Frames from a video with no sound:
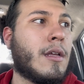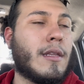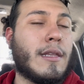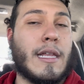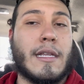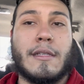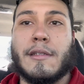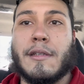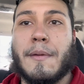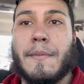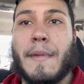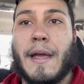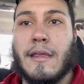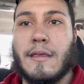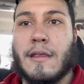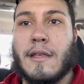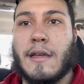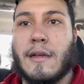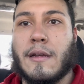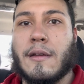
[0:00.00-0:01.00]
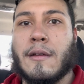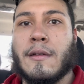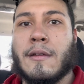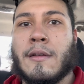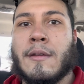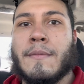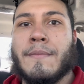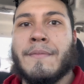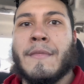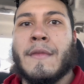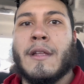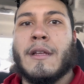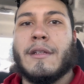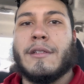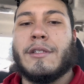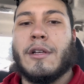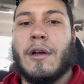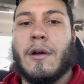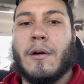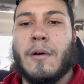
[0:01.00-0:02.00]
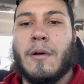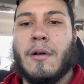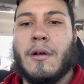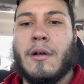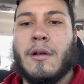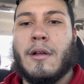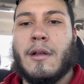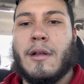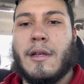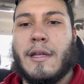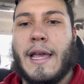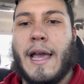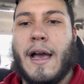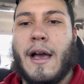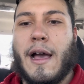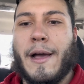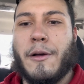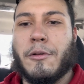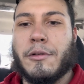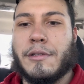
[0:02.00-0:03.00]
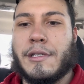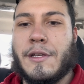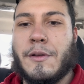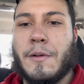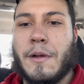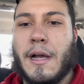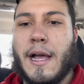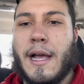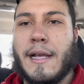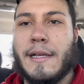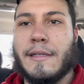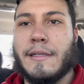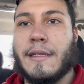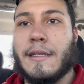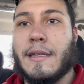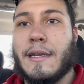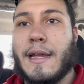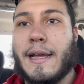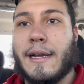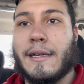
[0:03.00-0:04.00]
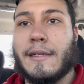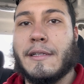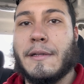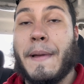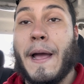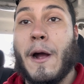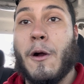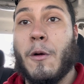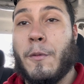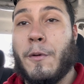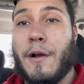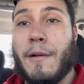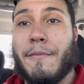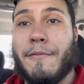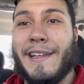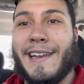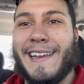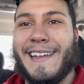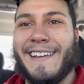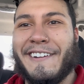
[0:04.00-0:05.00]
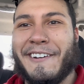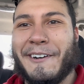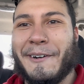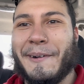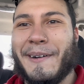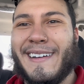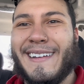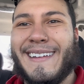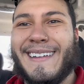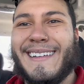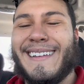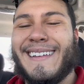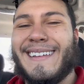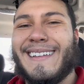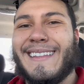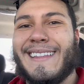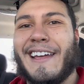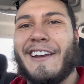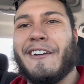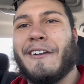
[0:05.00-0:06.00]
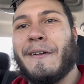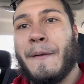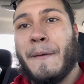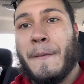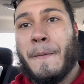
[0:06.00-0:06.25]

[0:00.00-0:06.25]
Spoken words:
That's the main thing. So yeah, I will see you guys in the next power prep video. Later.